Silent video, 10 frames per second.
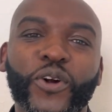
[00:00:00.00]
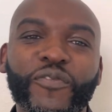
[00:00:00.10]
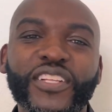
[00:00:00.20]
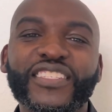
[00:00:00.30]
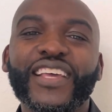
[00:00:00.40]
If
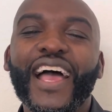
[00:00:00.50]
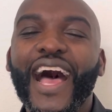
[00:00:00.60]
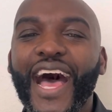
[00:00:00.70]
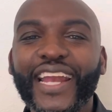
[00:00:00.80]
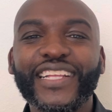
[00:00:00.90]
it's
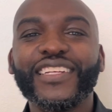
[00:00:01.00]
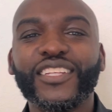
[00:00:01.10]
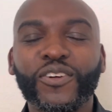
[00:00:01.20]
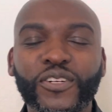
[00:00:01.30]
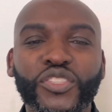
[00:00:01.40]
how to
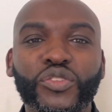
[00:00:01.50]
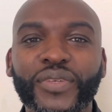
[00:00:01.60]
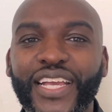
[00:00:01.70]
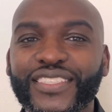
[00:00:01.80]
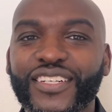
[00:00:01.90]
learn swimming
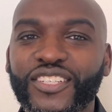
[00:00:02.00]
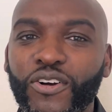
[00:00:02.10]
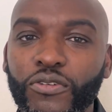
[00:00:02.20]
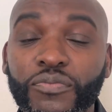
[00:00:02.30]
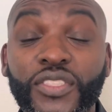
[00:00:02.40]
as an
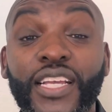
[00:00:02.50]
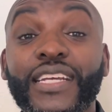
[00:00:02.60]
adult,